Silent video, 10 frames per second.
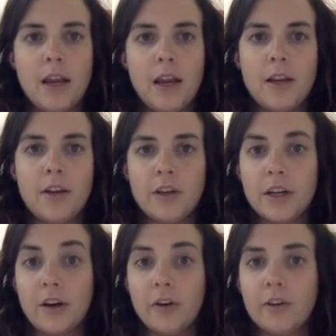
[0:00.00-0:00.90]
And you
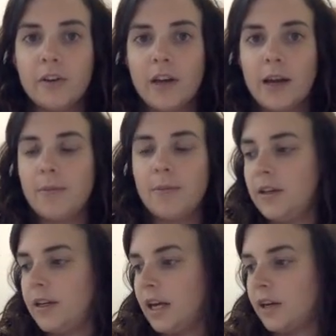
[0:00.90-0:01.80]
can also type the
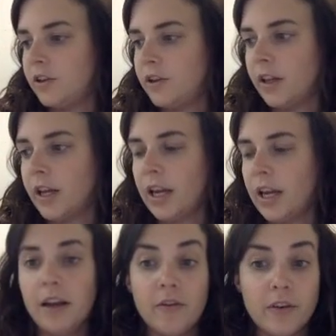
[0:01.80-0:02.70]
text you're
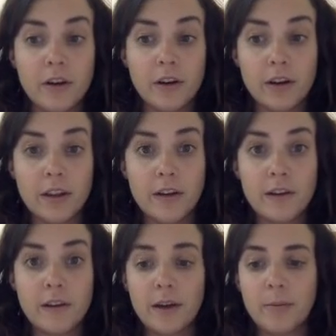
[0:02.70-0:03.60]
looking at. For this
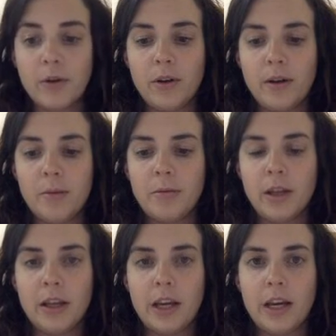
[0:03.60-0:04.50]
example, I'm going to
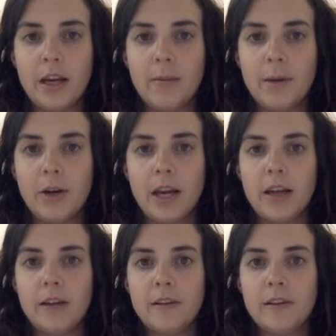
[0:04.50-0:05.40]
be looking at
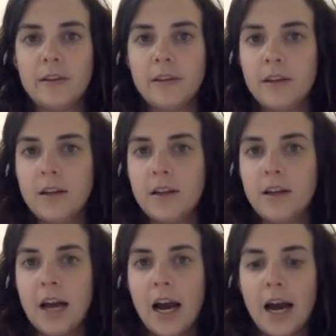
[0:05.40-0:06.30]
MLK's
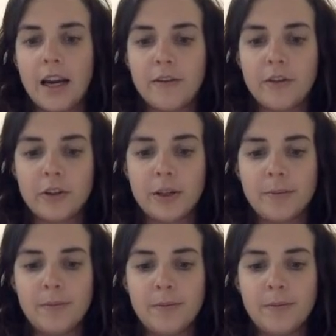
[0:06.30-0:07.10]
I Have a Dream.